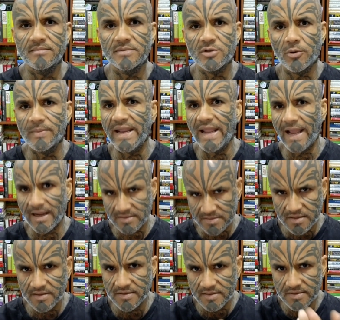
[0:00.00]
so many
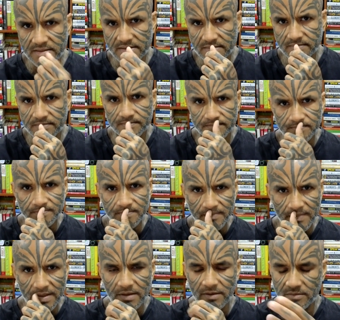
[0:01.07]
accidents.
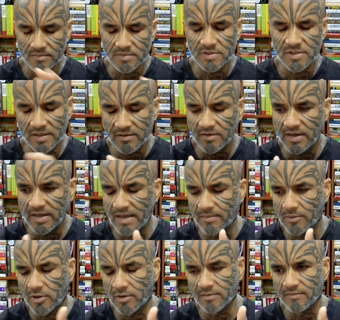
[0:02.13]
You know, generally I'm
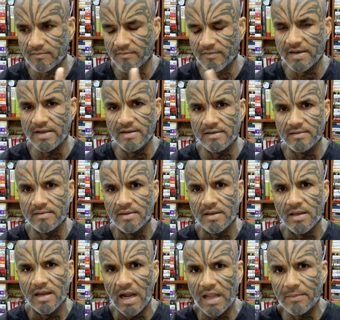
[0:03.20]
not very
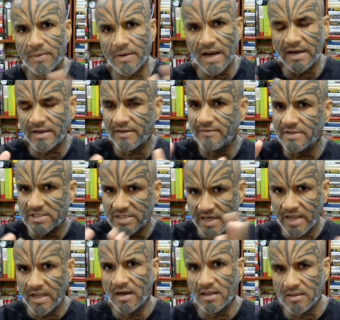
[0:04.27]
hyperactive in
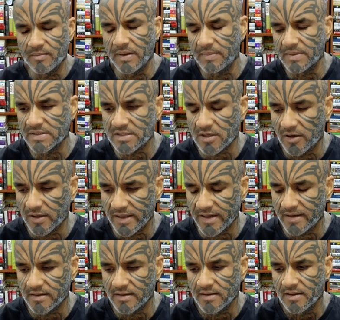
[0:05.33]
checking other people's
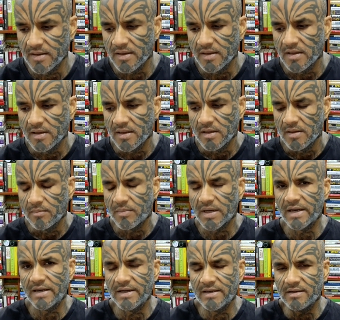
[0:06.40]
content. But
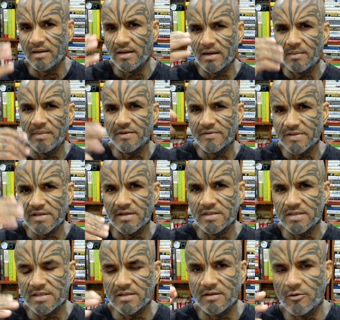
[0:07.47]
I did a little bit of
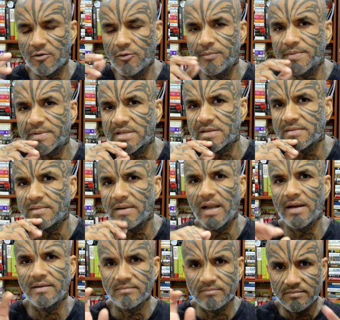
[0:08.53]
search in the groups,
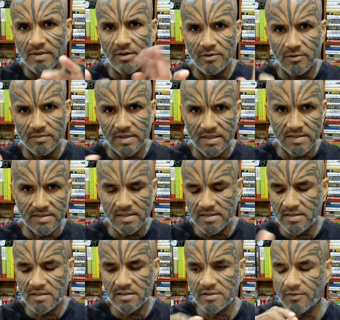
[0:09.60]
and you know, there is a
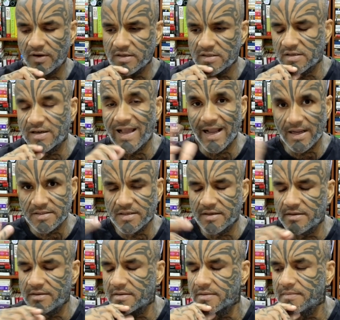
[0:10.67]
search function accident.